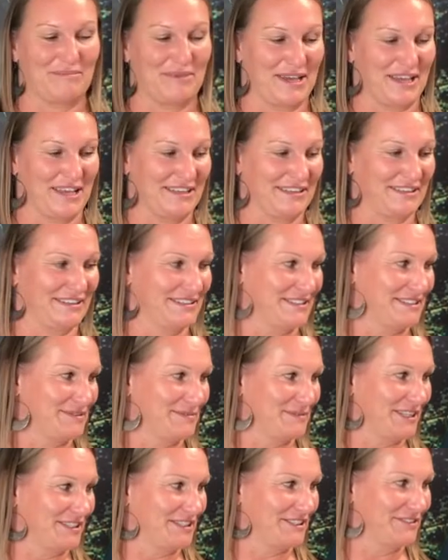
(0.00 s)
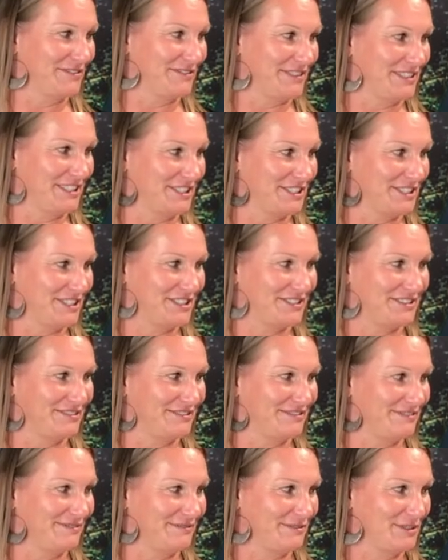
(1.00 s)
but this is my little fish.
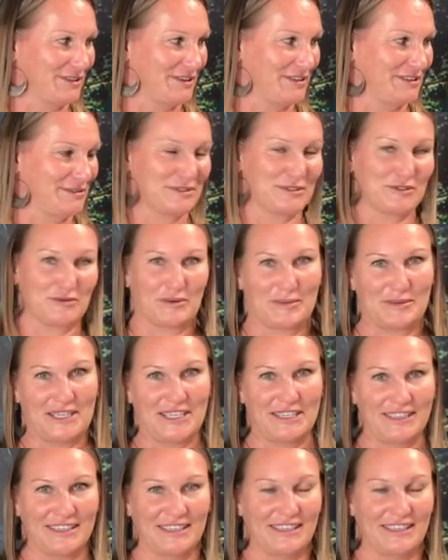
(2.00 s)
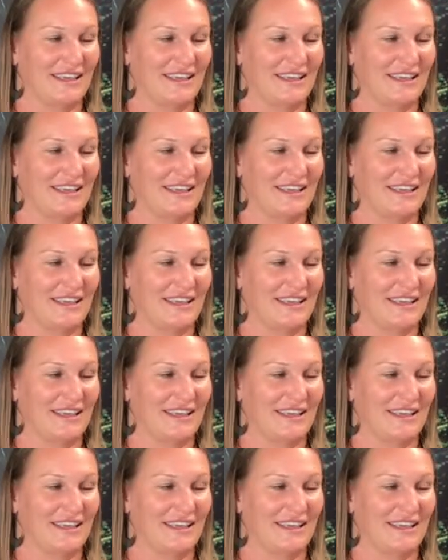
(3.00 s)
We'll call him Swimmy.